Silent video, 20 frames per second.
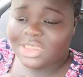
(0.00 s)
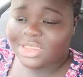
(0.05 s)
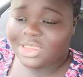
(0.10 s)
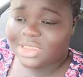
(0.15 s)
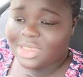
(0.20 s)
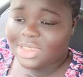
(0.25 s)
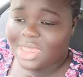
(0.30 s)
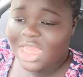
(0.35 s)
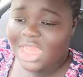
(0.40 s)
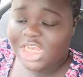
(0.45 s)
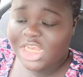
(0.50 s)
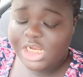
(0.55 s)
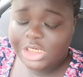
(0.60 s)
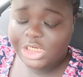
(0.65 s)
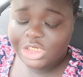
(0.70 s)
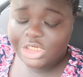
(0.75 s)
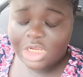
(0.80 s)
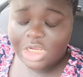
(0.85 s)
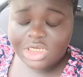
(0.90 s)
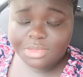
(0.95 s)
and they are
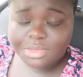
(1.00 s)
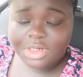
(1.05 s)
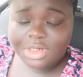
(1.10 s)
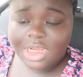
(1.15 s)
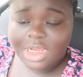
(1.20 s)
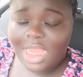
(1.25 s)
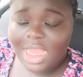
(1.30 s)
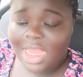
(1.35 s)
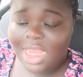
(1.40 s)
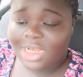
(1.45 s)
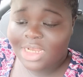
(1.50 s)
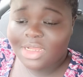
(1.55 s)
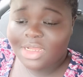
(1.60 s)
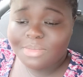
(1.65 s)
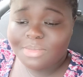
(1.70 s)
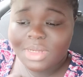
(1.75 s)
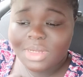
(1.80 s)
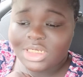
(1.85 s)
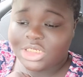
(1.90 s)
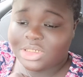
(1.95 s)
charging me hella
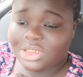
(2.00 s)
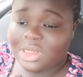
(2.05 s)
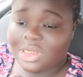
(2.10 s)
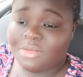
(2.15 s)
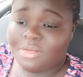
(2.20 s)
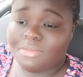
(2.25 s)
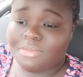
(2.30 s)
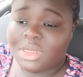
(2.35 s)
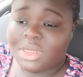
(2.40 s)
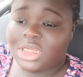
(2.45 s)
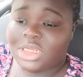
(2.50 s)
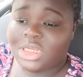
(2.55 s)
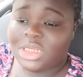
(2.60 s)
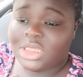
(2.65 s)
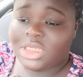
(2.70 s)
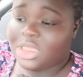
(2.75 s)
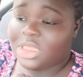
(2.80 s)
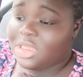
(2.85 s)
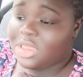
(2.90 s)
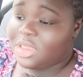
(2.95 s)
much of money.
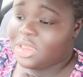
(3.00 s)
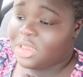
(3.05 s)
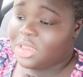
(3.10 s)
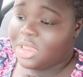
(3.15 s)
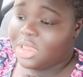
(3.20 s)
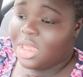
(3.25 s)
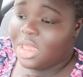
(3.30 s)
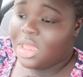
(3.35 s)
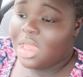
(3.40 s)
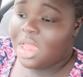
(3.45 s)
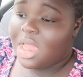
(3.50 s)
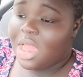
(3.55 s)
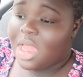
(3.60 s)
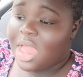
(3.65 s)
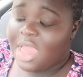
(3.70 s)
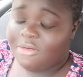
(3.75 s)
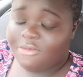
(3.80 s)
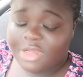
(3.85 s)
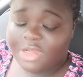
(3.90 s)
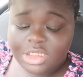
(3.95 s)

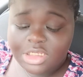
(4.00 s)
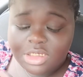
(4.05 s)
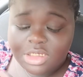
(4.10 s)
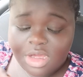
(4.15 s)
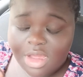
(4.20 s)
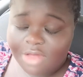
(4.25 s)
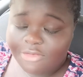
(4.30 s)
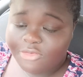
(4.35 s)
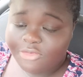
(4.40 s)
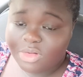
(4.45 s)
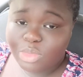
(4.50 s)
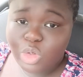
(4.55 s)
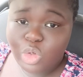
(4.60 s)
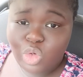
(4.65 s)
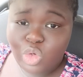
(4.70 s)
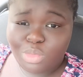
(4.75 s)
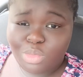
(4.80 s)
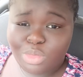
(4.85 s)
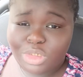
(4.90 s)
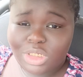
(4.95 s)
I went to call from
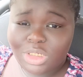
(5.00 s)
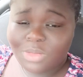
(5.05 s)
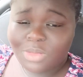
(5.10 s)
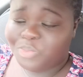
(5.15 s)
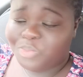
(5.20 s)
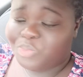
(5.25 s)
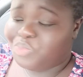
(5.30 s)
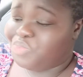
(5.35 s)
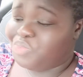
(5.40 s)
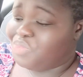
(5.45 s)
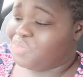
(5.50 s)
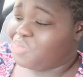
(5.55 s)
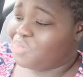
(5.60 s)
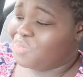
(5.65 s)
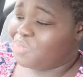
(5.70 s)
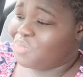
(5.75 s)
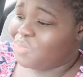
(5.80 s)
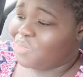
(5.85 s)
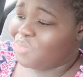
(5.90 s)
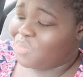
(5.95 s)

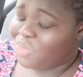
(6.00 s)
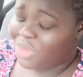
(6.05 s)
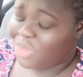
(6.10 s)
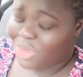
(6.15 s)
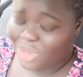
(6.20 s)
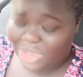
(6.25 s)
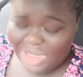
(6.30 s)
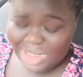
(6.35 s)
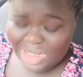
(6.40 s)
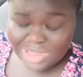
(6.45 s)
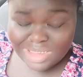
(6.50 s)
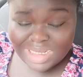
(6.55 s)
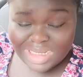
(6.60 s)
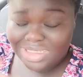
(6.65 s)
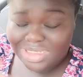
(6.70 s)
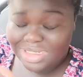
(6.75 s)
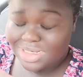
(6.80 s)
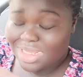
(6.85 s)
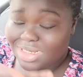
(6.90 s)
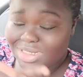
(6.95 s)
Uber. That's
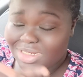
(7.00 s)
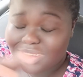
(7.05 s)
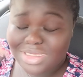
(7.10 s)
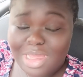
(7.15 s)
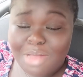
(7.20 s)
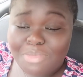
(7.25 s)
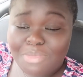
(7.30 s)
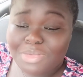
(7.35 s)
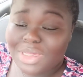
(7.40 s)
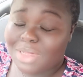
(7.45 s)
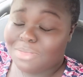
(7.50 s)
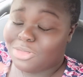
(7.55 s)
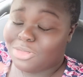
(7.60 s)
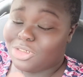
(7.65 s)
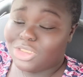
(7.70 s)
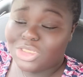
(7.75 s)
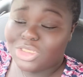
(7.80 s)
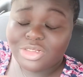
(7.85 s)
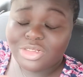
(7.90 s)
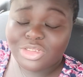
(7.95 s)
another topic I'm gonna
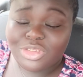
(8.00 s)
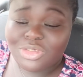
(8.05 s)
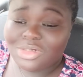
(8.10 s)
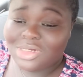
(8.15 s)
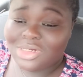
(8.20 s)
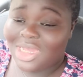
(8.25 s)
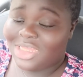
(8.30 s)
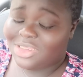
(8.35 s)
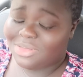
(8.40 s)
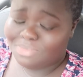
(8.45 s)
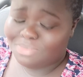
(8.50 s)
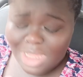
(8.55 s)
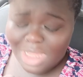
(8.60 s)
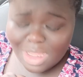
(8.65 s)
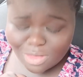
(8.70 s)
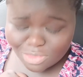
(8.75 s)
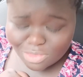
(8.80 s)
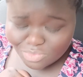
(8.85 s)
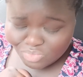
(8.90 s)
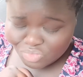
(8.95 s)
talk to you guys
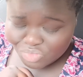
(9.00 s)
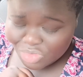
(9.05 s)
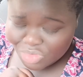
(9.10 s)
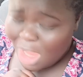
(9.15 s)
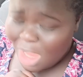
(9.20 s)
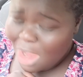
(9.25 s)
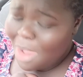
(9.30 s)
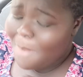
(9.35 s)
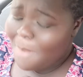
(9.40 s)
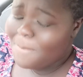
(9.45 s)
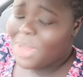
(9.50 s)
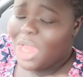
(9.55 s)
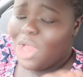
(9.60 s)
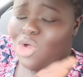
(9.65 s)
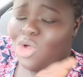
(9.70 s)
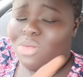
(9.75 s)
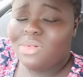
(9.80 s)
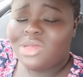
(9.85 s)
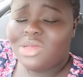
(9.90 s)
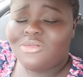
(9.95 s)
about. But
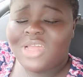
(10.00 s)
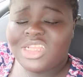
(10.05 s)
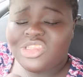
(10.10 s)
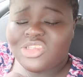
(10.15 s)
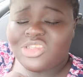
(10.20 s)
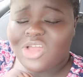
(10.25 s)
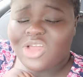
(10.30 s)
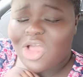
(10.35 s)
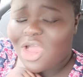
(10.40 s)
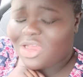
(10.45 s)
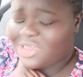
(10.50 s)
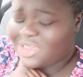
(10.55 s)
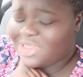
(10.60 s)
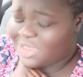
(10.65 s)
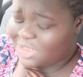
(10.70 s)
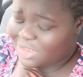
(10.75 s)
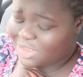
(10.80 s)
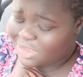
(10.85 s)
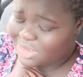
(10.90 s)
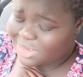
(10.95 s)
Uber rent a car
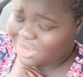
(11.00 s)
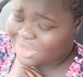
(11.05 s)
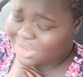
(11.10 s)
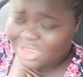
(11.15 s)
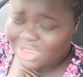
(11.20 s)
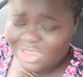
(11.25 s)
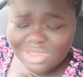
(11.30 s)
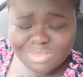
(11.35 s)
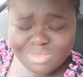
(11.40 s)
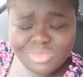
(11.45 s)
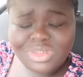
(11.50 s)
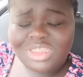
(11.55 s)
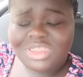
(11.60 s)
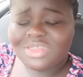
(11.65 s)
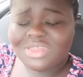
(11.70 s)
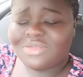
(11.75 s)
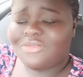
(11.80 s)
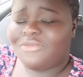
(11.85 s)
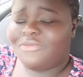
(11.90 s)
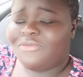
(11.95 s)
system was
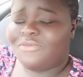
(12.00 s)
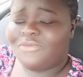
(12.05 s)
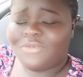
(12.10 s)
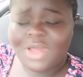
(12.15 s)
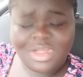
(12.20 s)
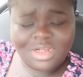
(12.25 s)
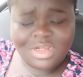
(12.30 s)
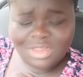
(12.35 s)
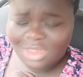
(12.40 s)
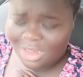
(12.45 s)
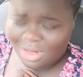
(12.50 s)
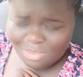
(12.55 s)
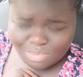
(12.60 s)
fucked up.